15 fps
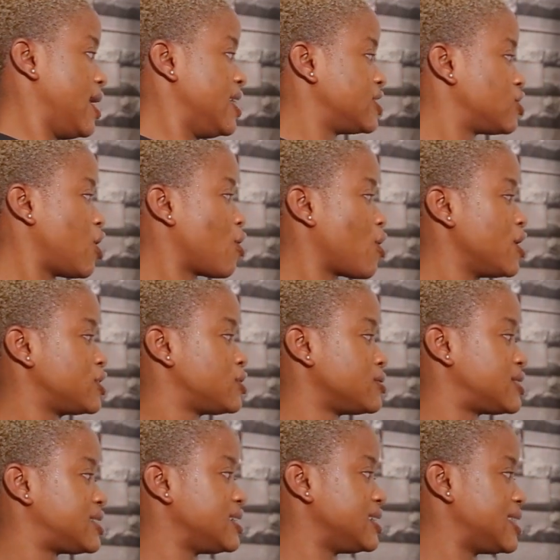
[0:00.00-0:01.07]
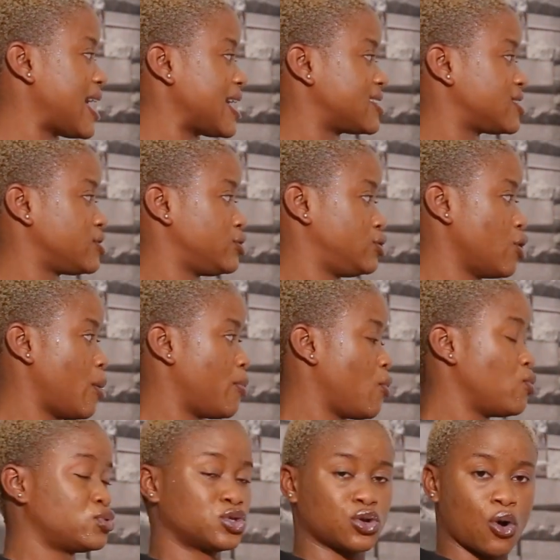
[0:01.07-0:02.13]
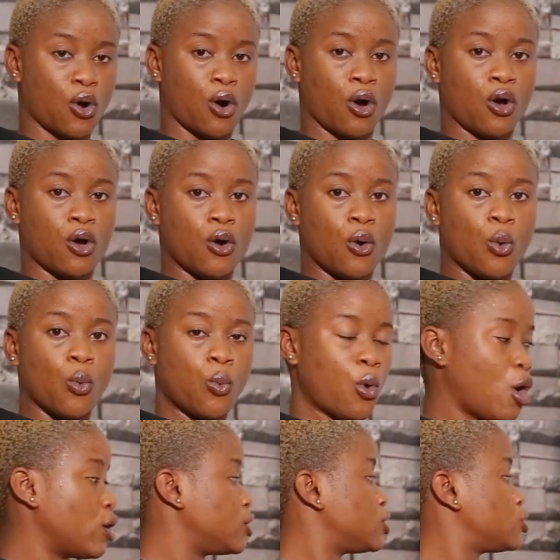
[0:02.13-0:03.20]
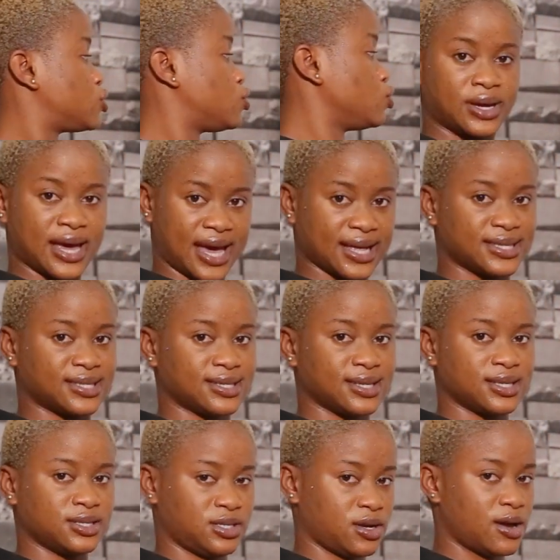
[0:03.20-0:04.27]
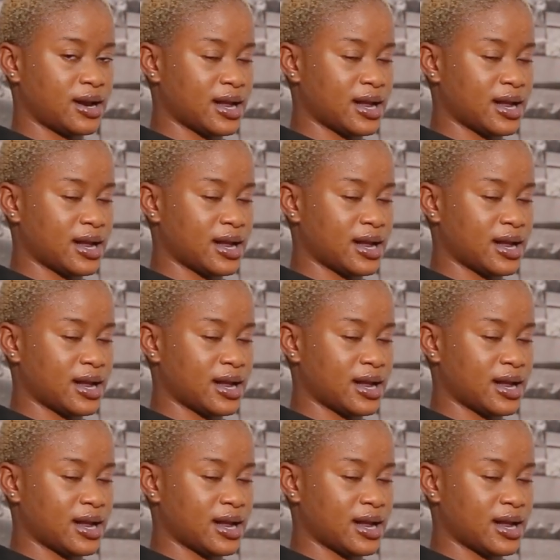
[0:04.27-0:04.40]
It's not going to see that double score word to get. Do you